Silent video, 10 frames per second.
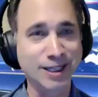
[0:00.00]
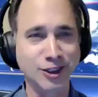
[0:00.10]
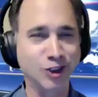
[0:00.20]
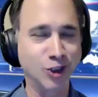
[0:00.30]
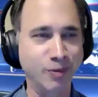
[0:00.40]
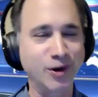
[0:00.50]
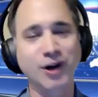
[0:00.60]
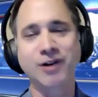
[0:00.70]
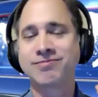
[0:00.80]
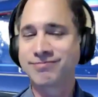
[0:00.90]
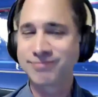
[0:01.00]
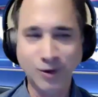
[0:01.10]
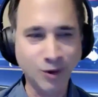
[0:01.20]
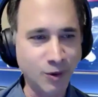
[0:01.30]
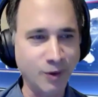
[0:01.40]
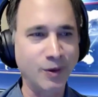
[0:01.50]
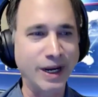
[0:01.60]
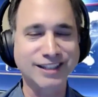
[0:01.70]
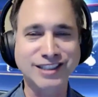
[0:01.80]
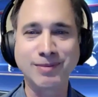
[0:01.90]
is it Jupiter? what
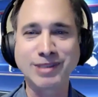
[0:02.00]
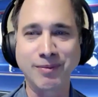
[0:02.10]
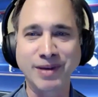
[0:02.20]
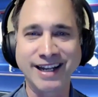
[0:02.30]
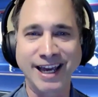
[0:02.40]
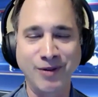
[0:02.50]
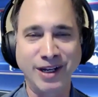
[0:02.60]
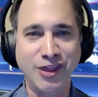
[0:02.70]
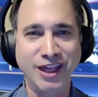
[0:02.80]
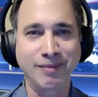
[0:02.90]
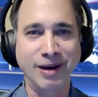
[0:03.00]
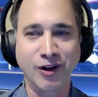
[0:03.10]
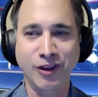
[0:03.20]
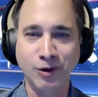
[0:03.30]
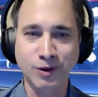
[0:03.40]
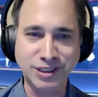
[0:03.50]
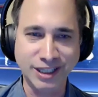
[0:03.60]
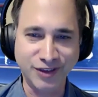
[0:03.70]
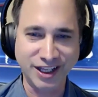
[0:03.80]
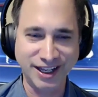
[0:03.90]
else keeps you up at night when you think about all the cool
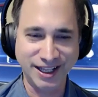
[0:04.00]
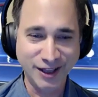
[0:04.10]
stuff that, you,